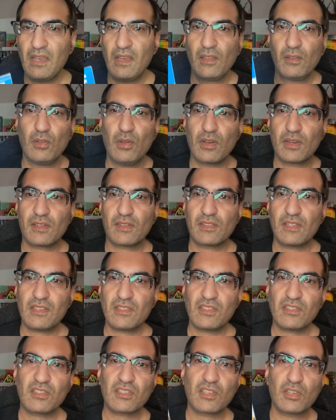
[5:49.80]
Look,
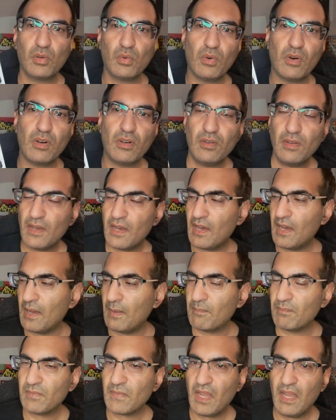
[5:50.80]
this is cool.
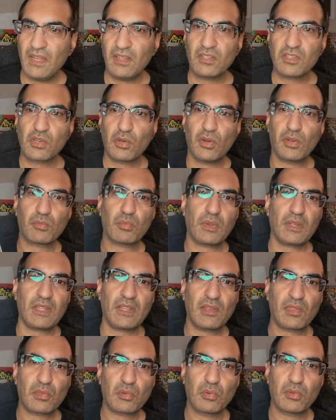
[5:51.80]
I enjoyed
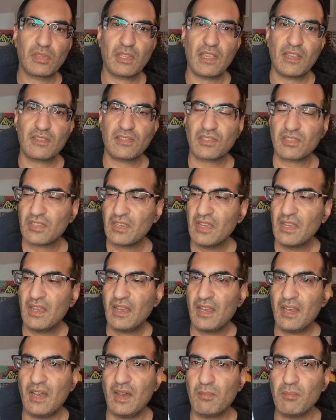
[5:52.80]
reading through this,
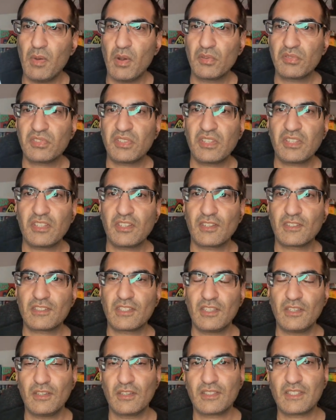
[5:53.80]
mostly
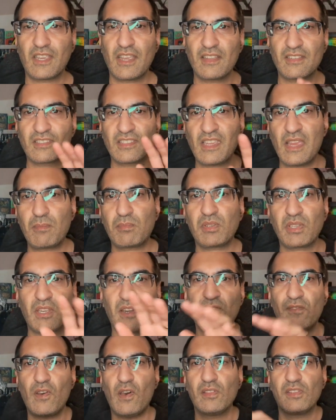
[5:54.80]
to get a sampling
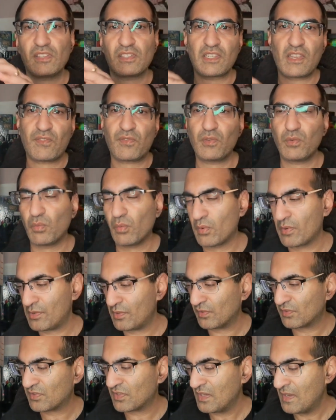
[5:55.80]
of all the different
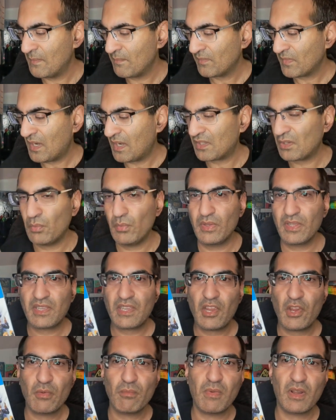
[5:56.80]
worlds. I don't really
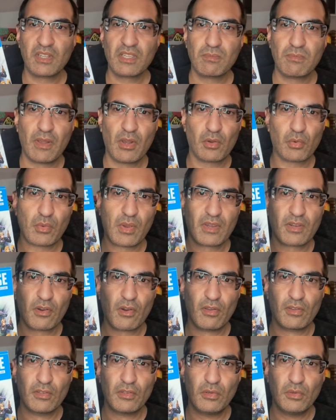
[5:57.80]
care much about Great
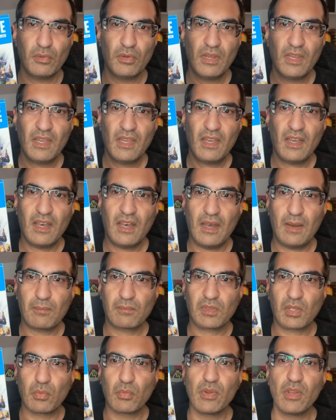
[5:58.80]
Garloo.
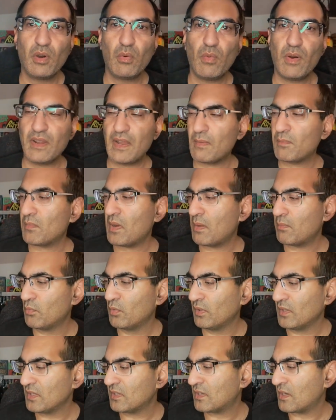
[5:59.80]
The real one I'm
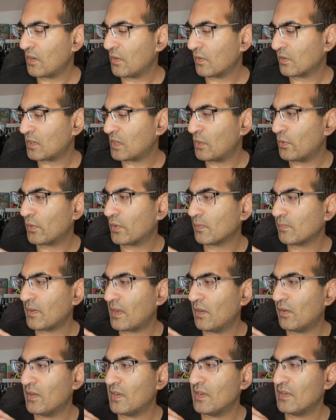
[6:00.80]
really caring
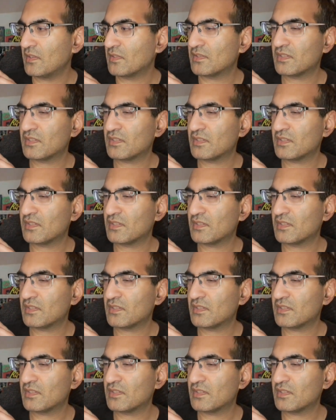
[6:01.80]
about is